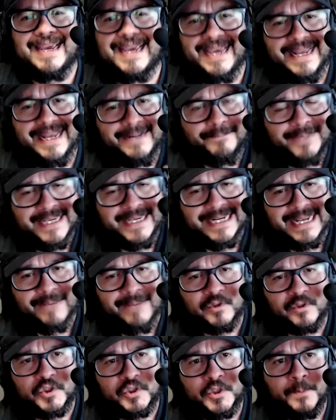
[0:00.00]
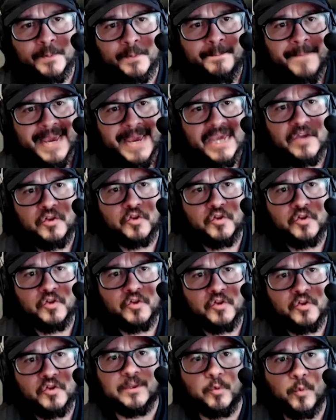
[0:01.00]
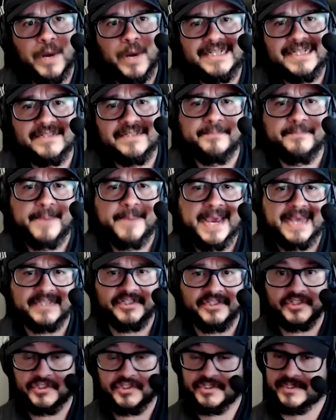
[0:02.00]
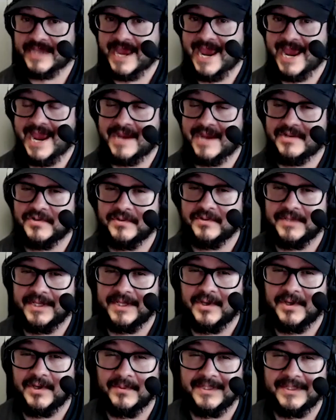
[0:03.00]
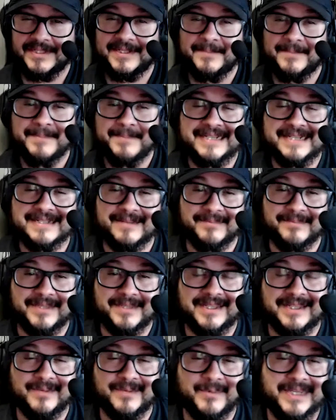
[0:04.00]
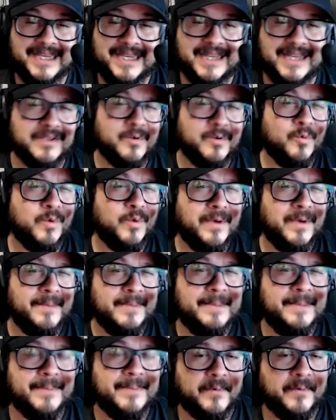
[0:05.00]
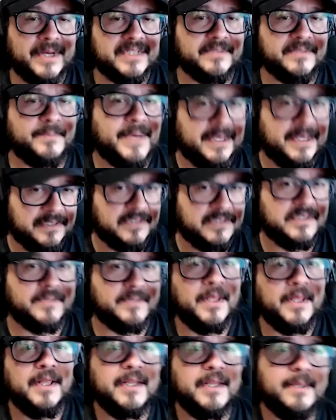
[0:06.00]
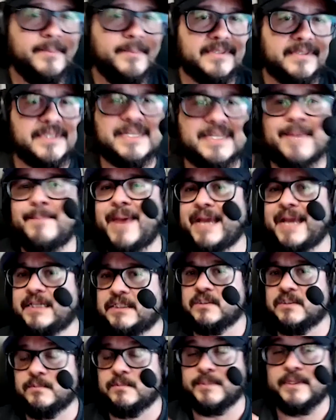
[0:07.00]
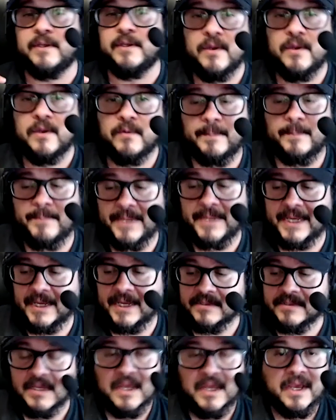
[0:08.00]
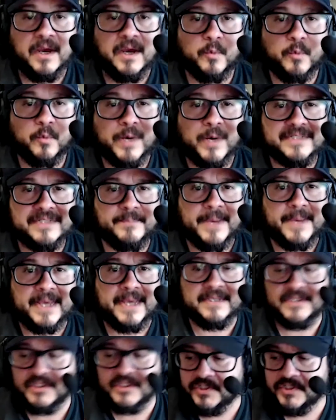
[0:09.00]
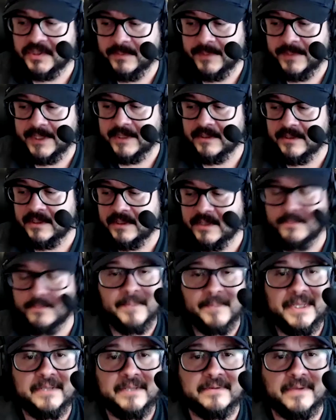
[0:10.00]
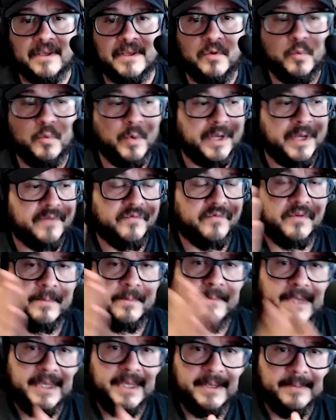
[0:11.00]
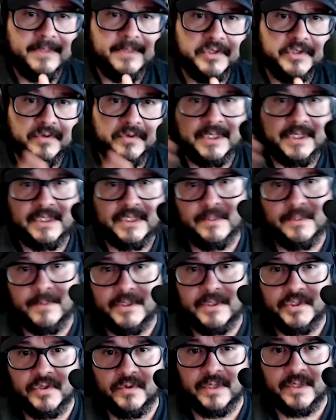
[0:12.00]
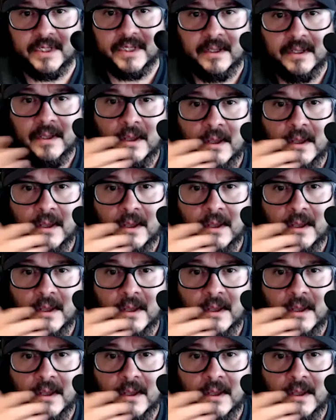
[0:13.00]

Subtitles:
And being able to make sure that the rites of passage is actually going to be something that we get there. What do I mean by rites of passage? Let me step back bit, right? Because a rites of passage to me, it means that you went from immaturity to maturity.